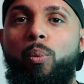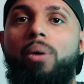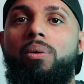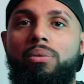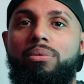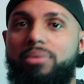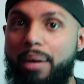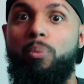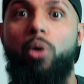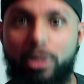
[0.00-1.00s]
Well,
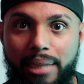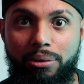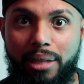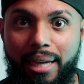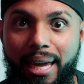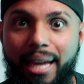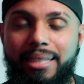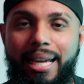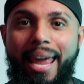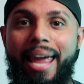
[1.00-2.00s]
they worked out the
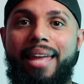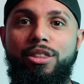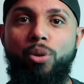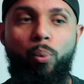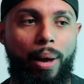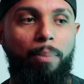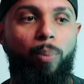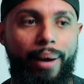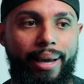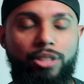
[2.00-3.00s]
kinks, and the
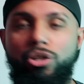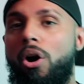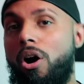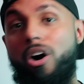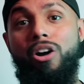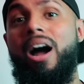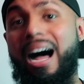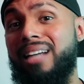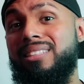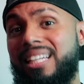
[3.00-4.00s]
web wings are
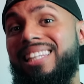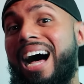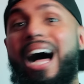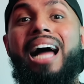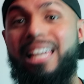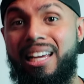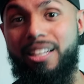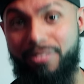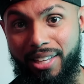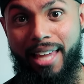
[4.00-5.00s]
honestly the
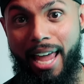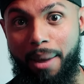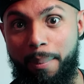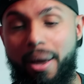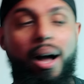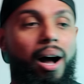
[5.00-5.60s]
highlight of the game.